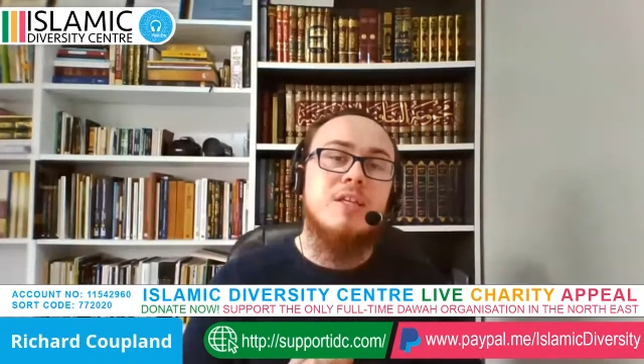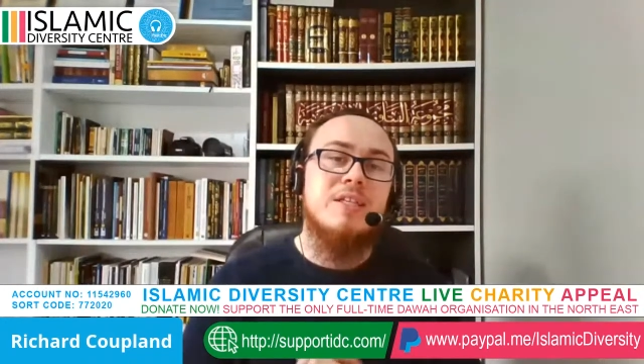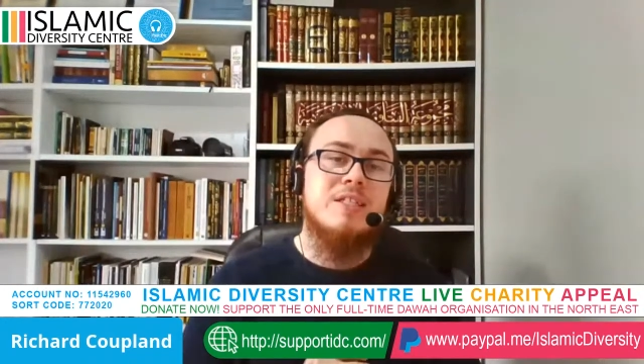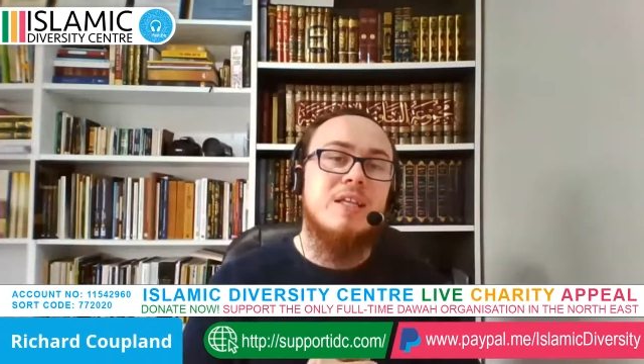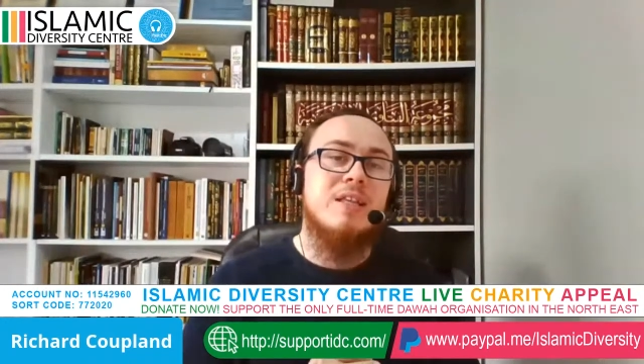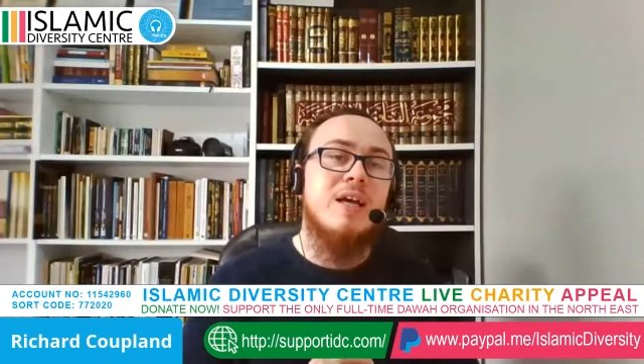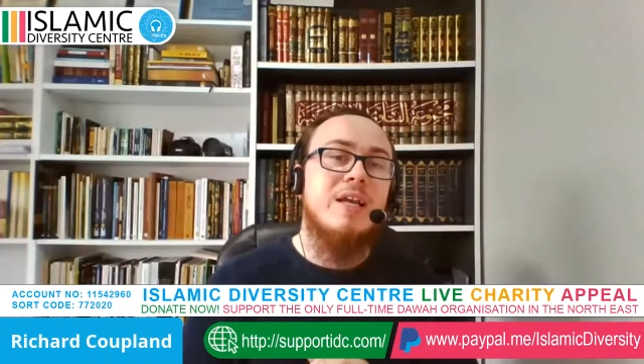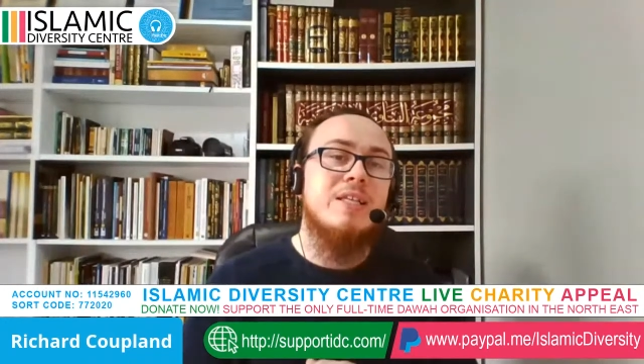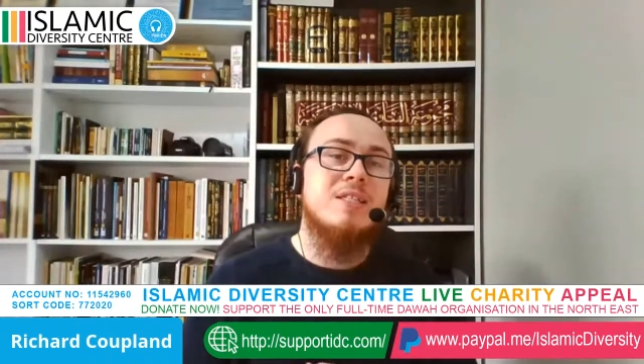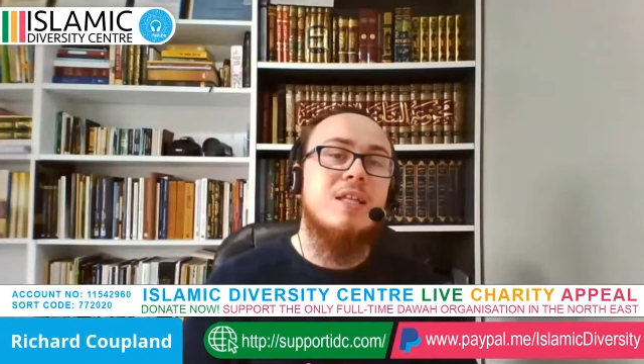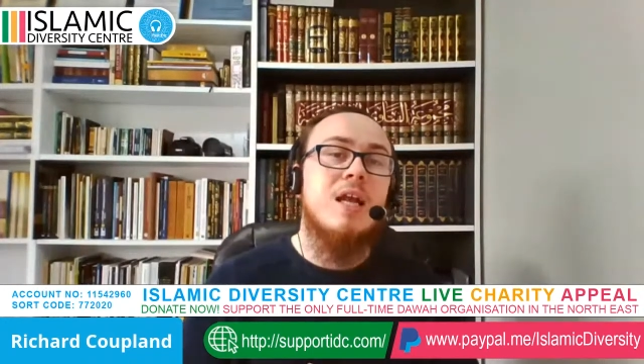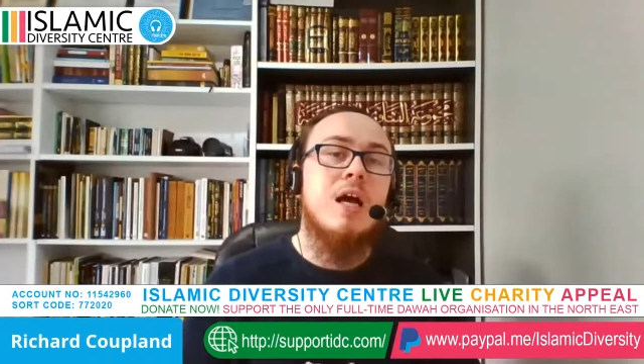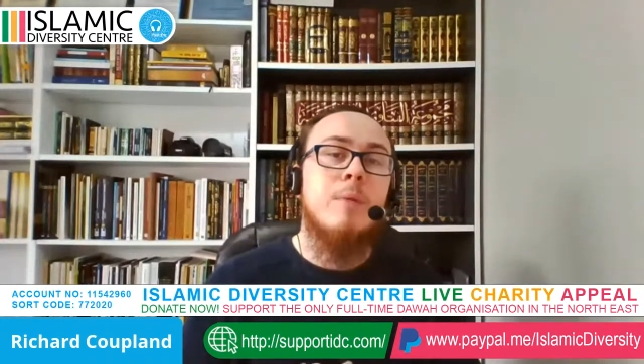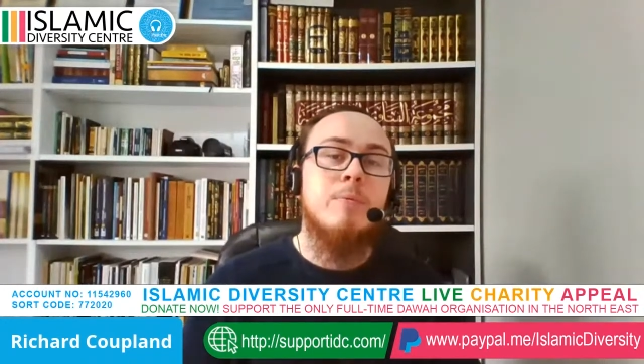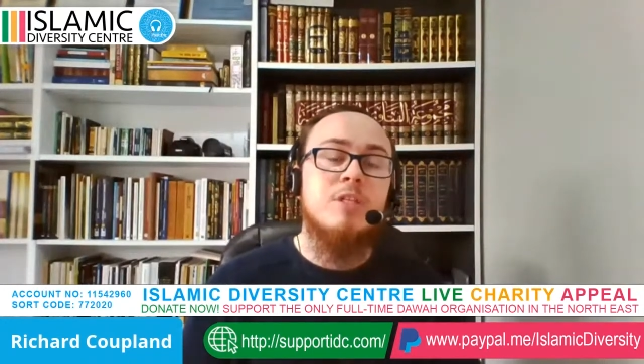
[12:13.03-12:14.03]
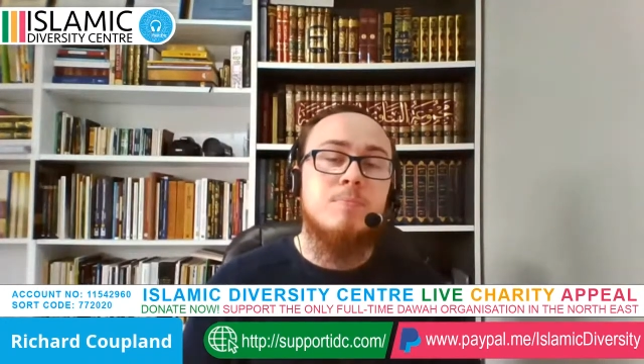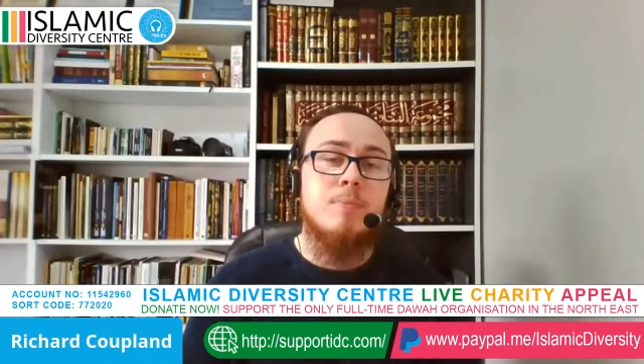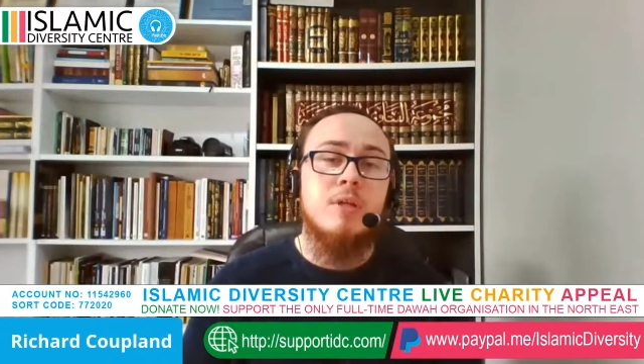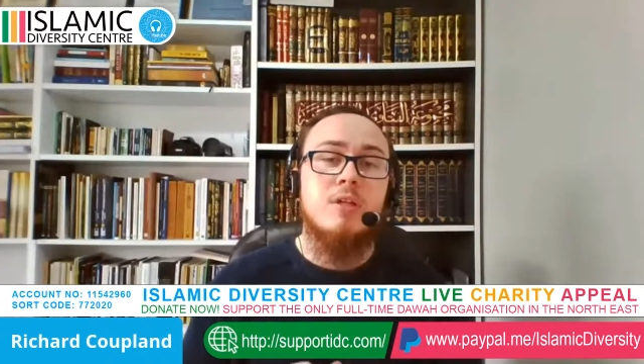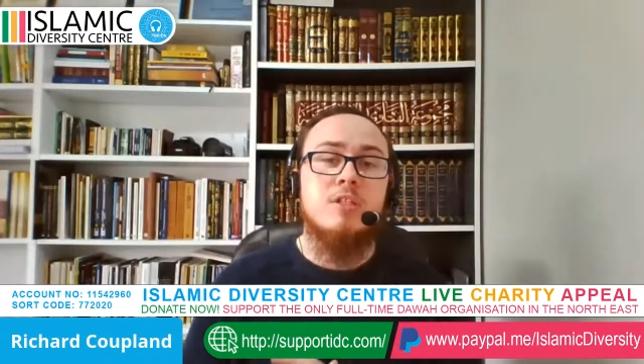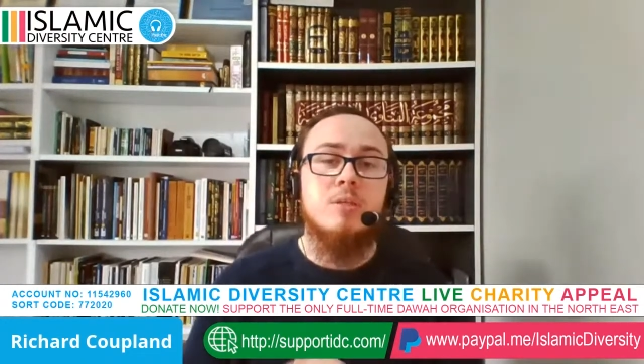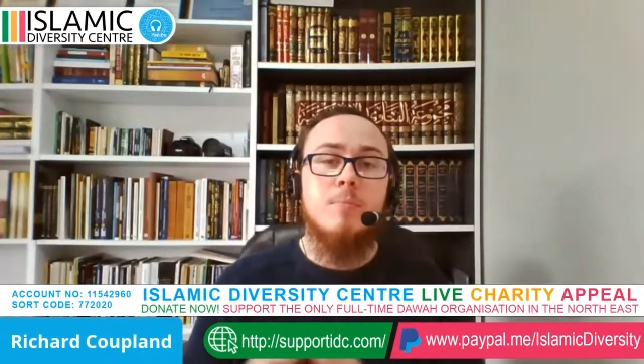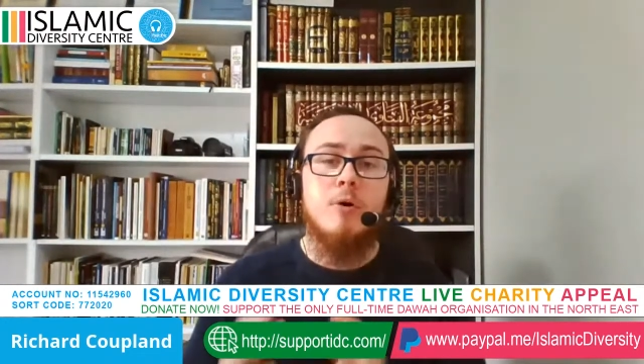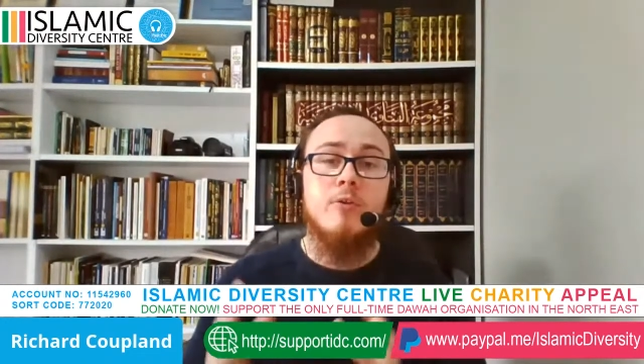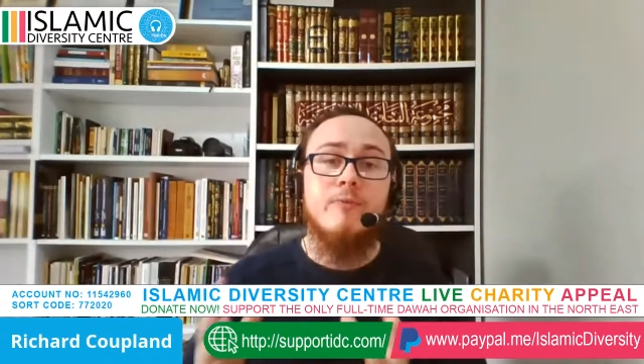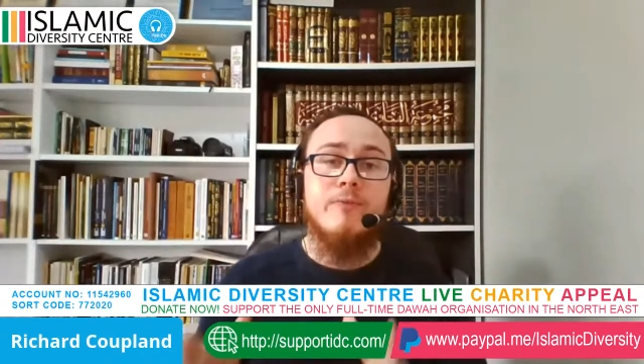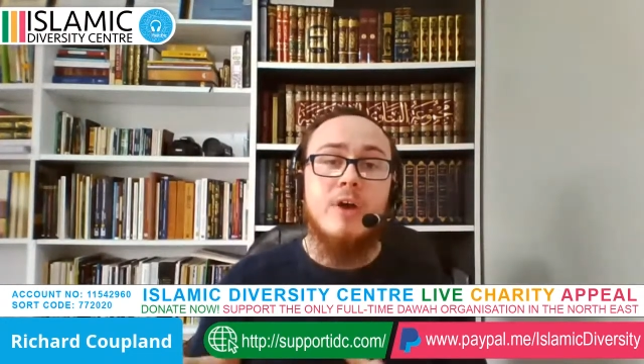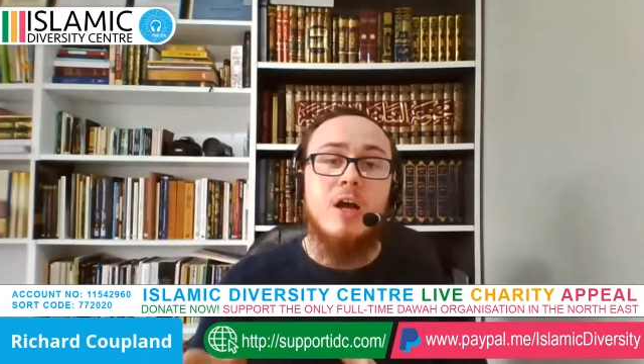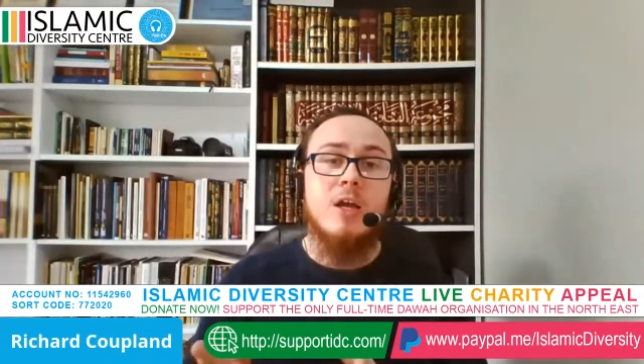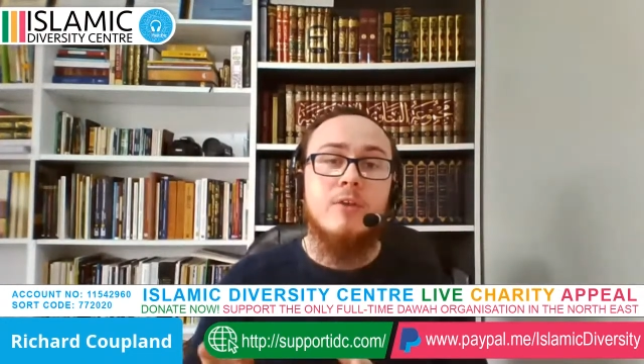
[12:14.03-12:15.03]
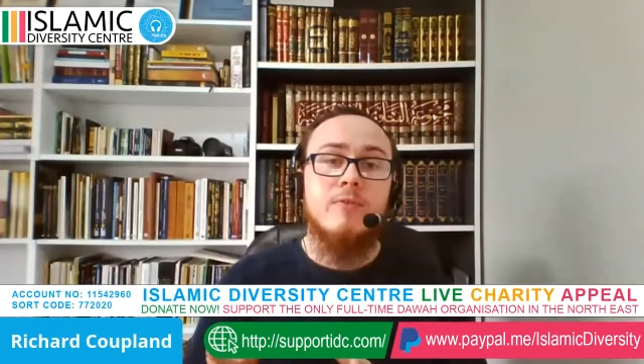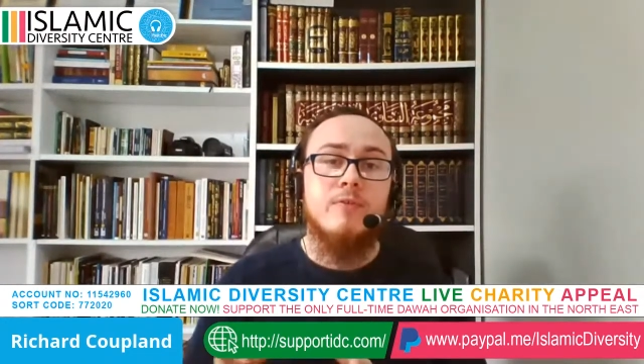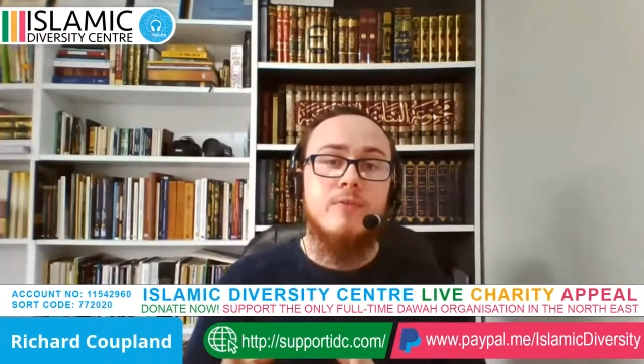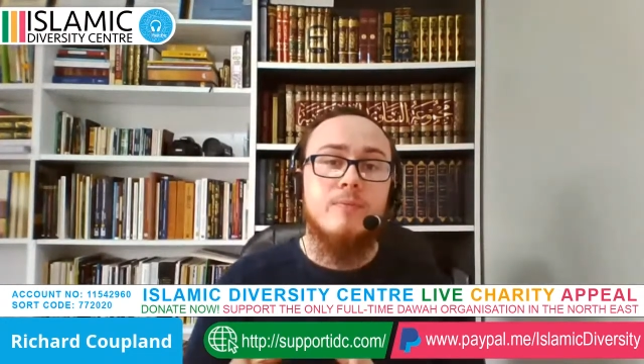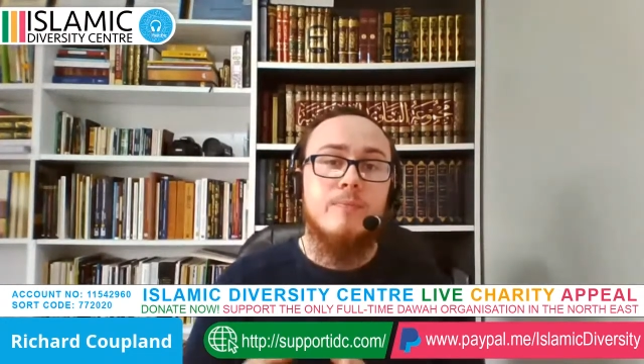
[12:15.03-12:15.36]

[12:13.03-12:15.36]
he said that Islam is built upon 5.